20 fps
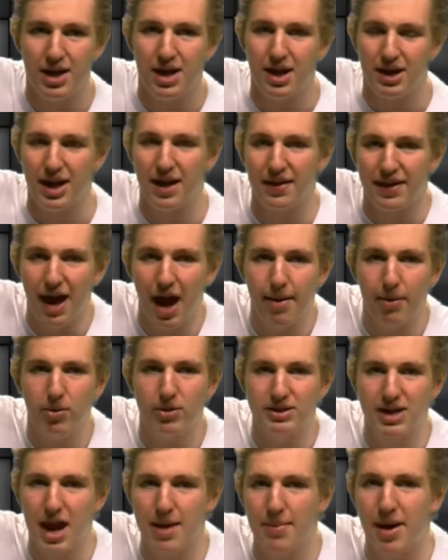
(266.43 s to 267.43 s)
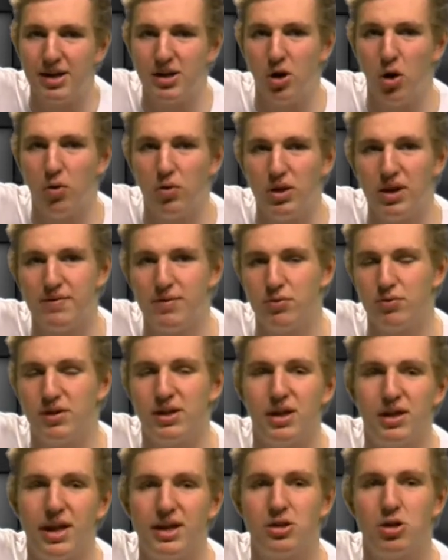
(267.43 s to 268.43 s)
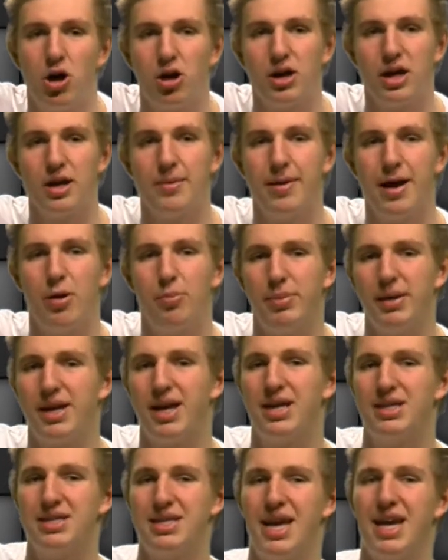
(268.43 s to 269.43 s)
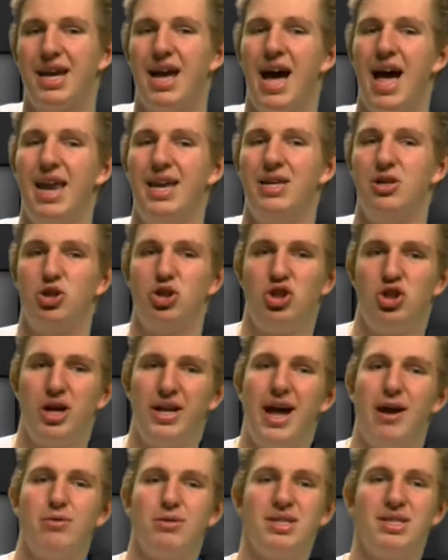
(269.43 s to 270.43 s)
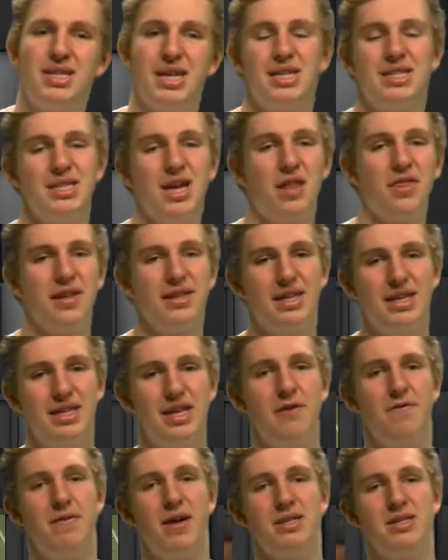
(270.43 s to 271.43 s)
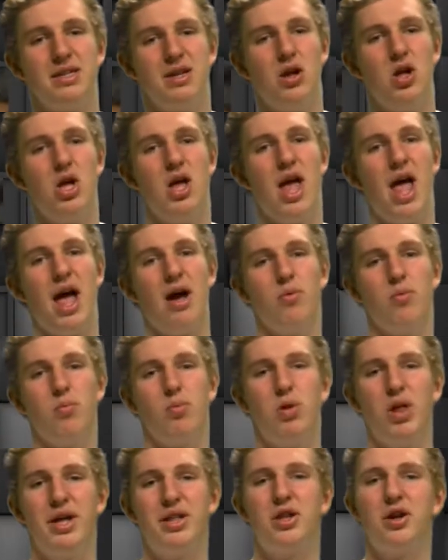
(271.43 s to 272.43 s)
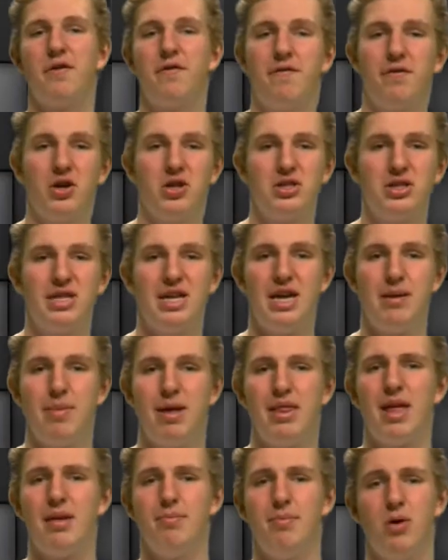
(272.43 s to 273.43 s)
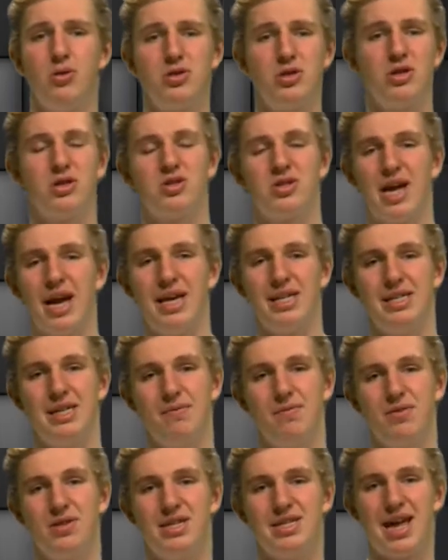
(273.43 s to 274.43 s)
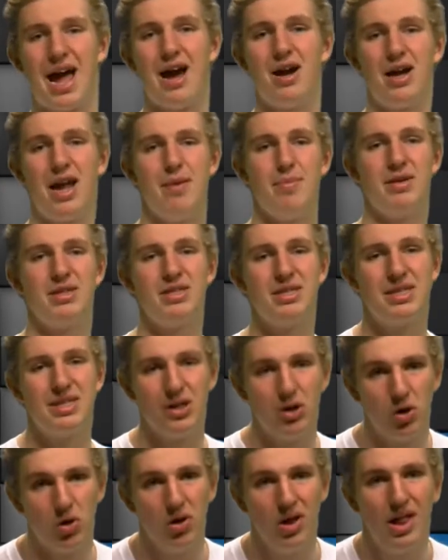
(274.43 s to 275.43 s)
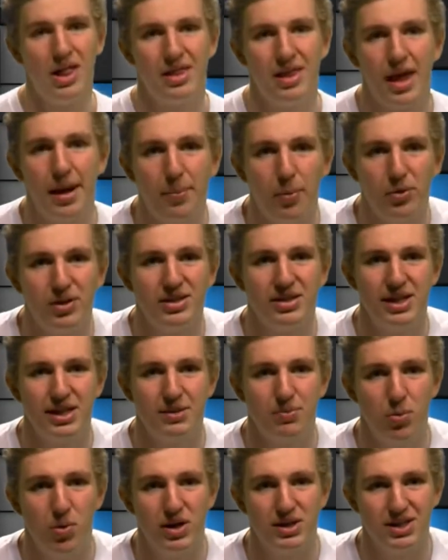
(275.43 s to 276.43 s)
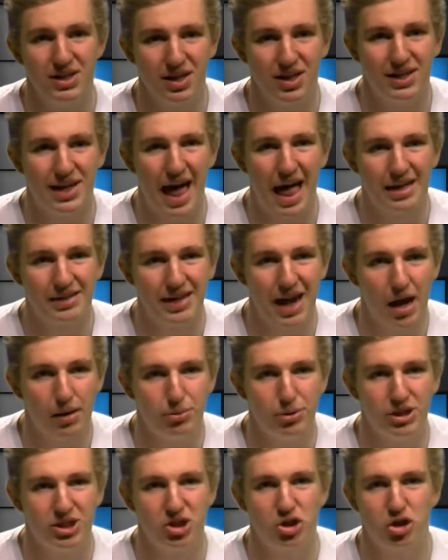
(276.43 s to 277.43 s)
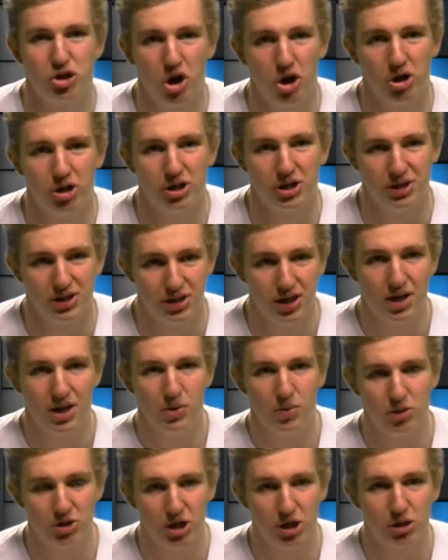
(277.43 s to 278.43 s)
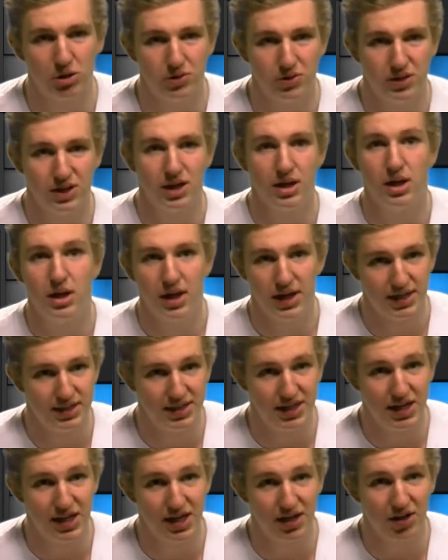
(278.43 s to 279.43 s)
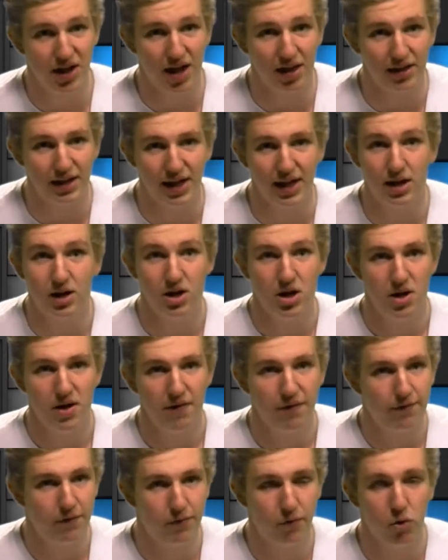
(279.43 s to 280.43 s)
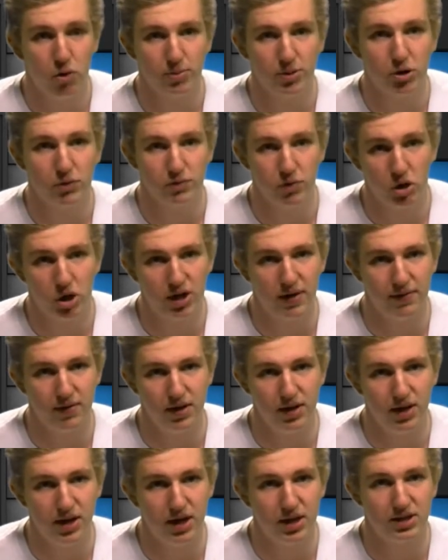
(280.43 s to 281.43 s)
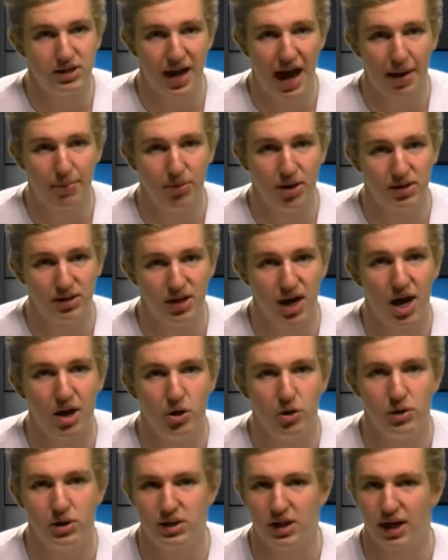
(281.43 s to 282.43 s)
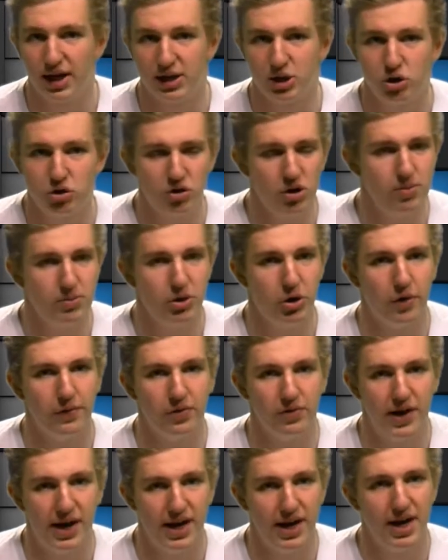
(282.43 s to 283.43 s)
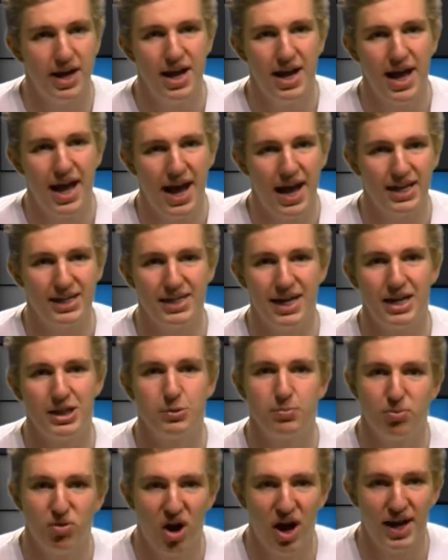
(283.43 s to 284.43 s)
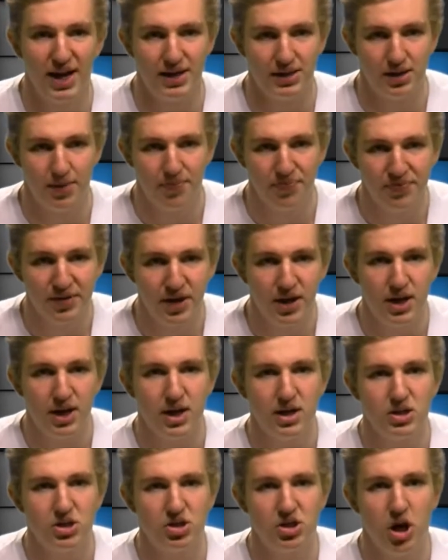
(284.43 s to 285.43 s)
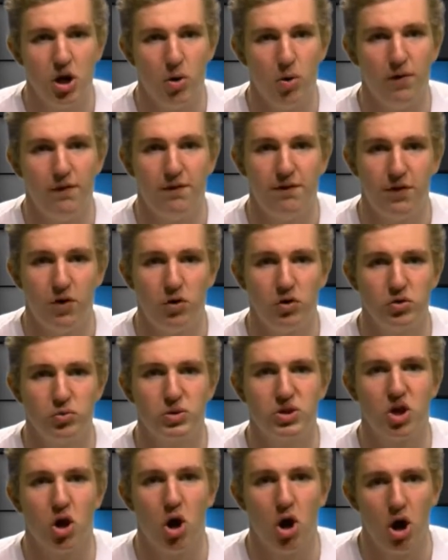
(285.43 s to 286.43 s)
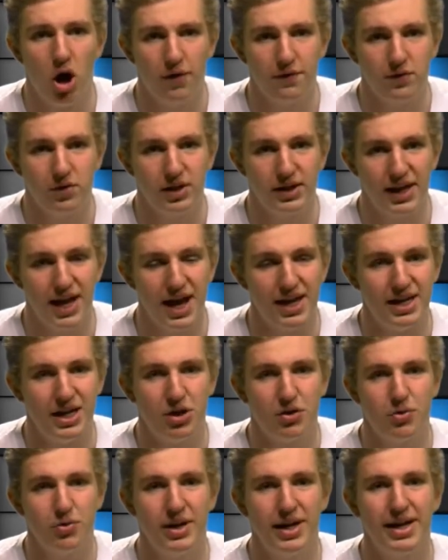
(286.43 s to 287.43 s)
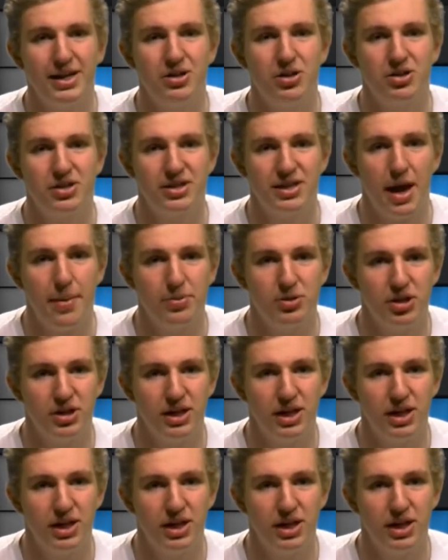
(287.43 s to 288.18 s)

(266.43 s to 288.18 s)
Now, the Cowboys game I don't even really like talking about because they got shut out 6-0. The defense played their first team and then most of their second team for the entire game and still let up only 6 points to the Dallas Cowboys starters, which includes Ezekiel Elliott, former Rookie of the Year, Dak Prescott, who is extremely overrated, and Dez Bryant. So Foles was awful again. He threw an interception.